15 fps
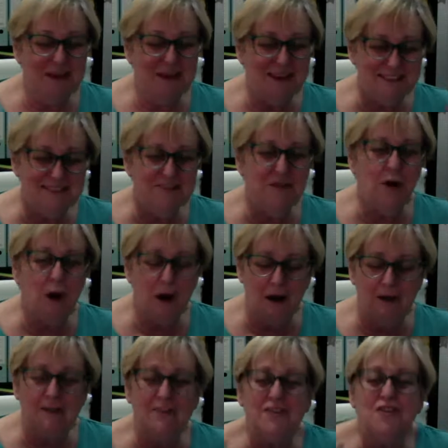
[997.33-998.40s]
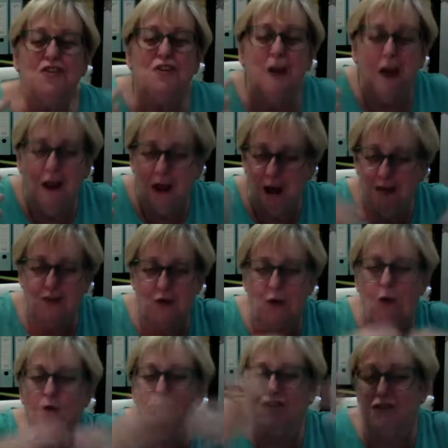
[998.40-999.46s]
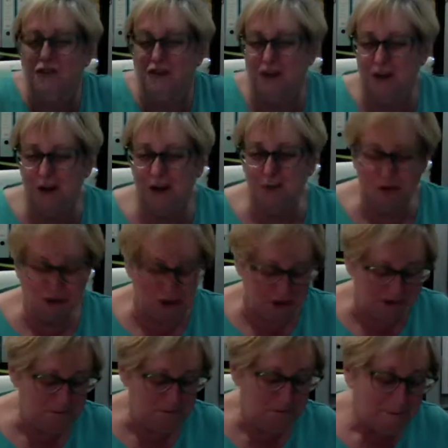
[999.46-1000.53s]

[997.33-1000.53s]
It's not a total solution.